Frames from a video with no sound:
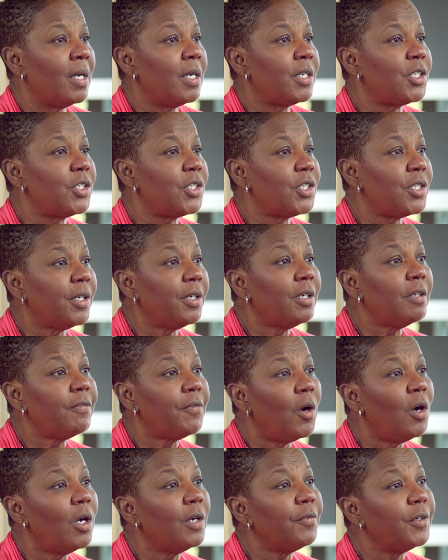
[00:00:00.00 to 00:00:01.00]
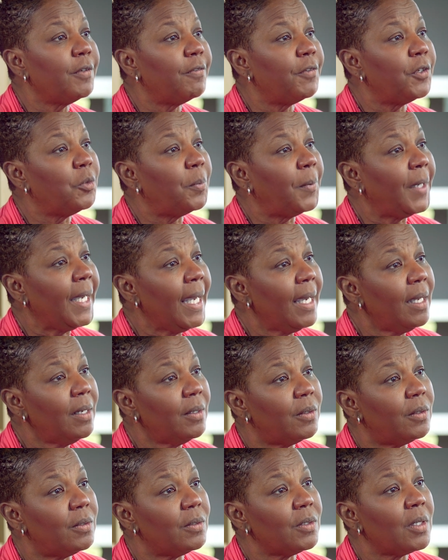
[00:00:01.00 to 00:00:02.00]
to serve on review
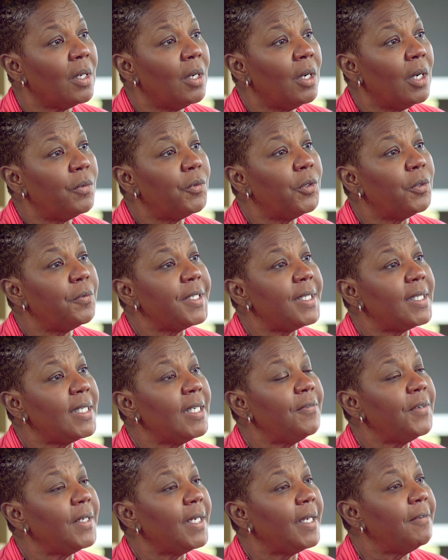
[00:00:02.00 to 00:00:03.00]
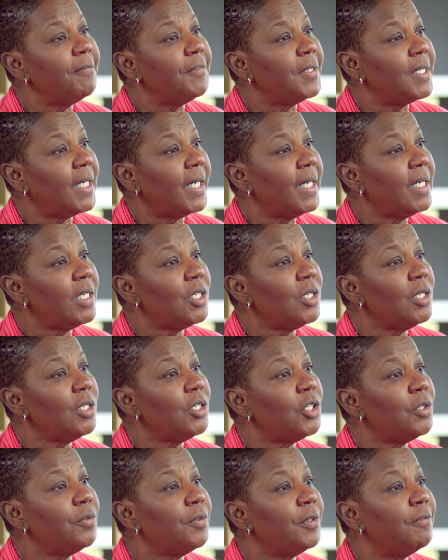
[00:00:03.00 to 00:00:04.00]
panels will receive an invitation
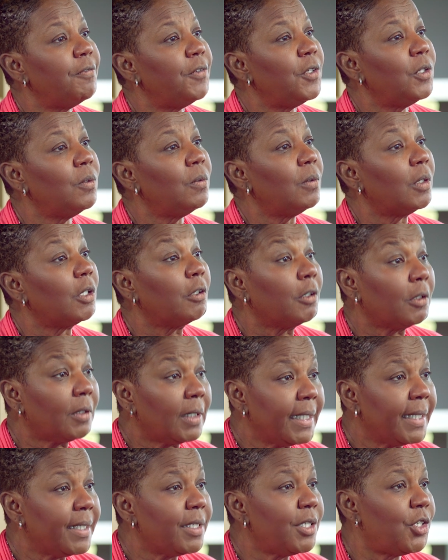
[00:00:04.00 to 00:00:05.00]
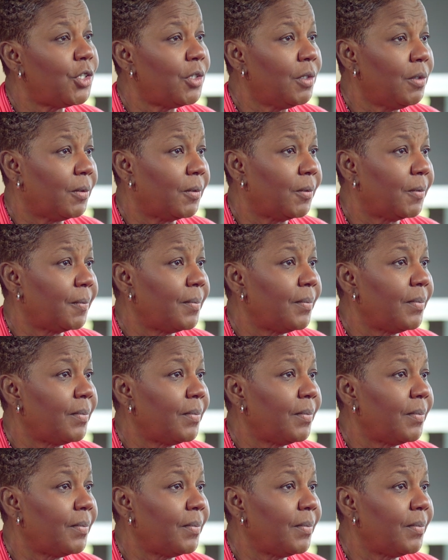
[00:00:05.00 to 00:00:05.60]
to review early in June.